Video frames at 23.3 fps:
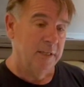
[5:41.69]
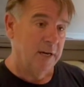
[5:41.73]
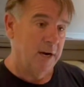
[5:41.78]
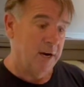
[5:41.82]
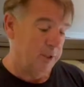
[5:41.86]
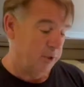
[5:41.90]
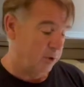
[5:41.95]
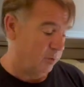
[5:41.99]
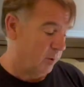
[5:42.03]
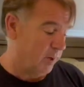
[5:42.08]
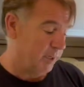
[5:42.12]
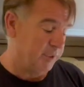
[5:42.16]

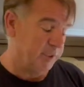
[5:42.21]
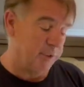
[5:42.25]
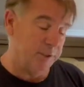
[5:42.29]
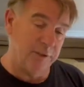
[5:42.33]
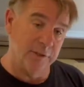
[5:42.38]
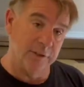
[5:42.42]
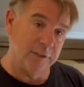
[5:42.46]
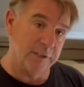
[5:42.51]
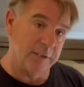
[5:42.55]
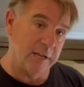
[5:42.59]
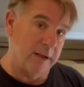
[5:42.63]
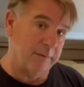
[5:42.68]
Otherwise, you
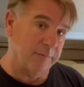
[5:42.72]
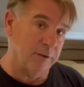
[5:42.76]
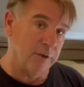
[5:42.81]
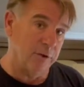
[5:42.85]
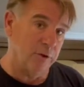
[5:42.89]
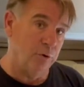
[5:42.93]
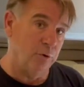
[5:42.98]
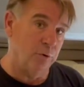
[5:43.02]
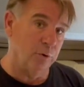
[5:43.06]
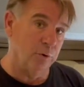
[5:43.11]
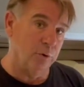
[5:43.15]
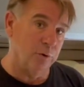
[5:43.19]
just have to
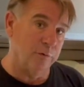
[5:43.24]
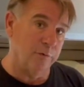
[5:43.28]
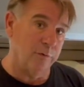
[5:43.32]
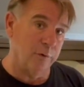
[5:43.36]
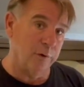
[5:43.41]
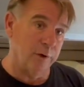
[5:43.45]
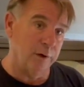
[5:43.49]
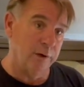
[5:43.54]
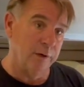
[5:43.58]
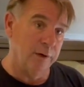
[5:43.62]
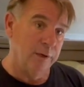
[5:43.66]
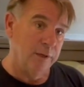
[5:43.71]
Google
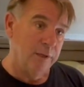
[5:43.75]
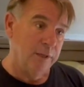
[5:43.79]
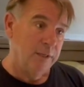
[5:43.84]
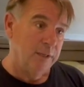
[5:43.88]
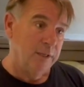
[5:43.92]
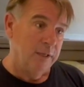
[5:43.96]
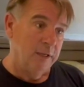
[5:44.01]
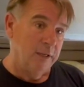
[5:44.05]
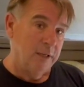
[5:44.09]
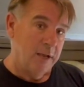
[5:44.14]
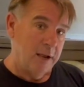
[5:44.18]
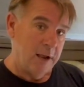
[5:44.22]
for
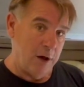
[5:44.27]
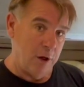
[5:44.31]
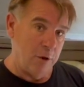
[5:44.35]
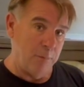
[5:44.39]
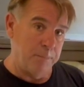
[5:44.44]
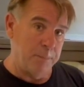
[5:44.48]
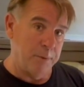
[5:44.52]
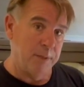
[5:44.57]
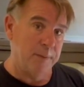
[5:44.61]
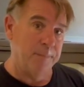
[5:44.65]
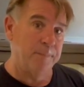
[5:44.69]
help